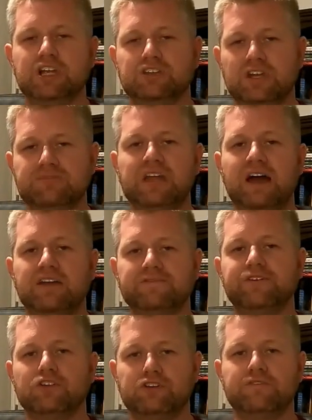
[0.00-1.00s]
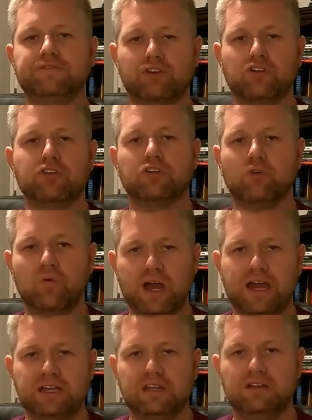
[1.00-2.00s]
year, they've gotten further and further
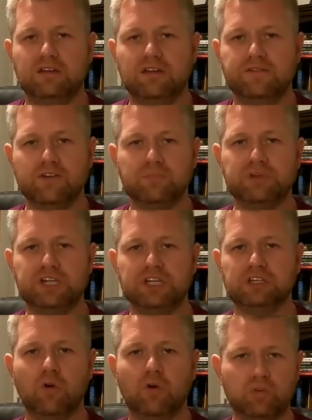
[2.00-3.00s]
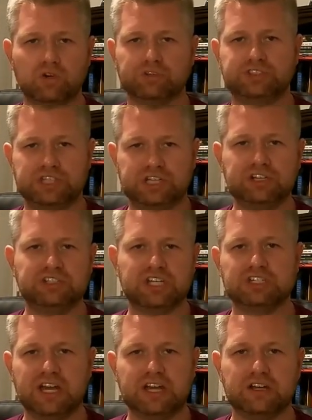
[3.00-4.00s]
away from being a World Series
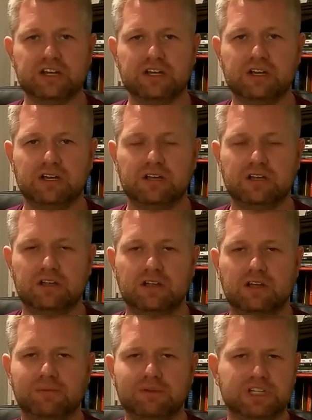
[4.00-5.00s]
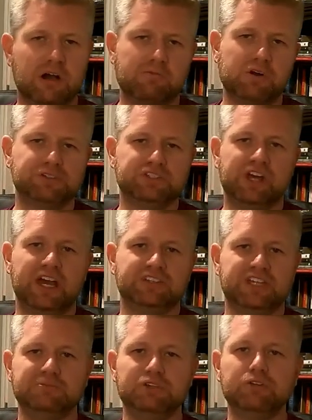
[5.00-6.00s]
contender. I mean, come on, when was the
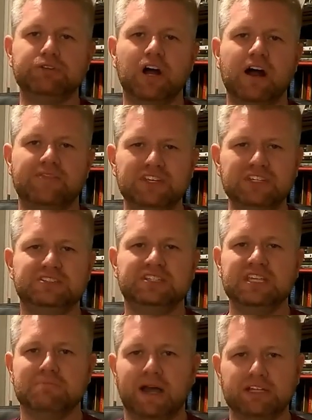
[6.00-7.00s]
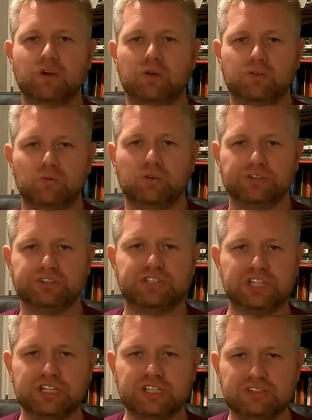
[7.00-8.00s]
last time you thought this team might go to the World
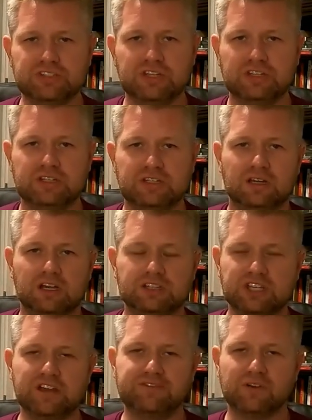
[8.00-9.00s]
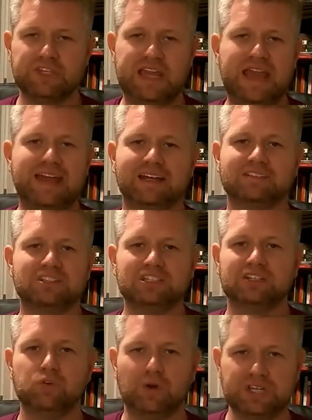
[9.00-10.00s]
Series? Aside from the
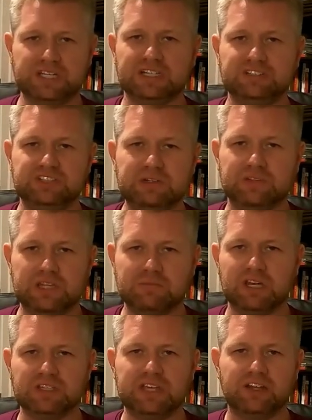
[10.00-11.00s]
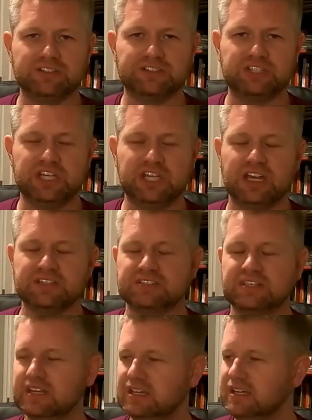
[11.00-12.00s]
accident of 2019 when they made the
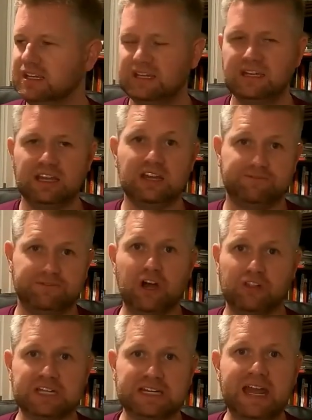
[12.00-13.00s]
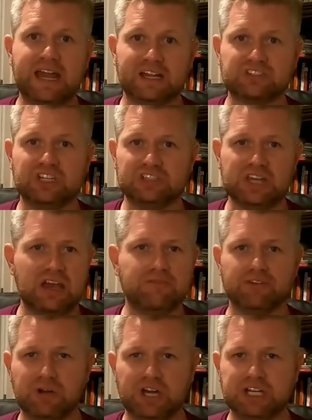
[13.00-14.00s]
LCS, and it felt like an accident to
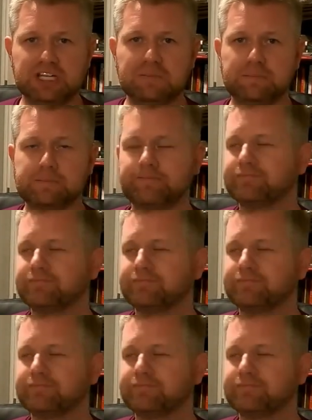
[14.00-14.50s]
everybody.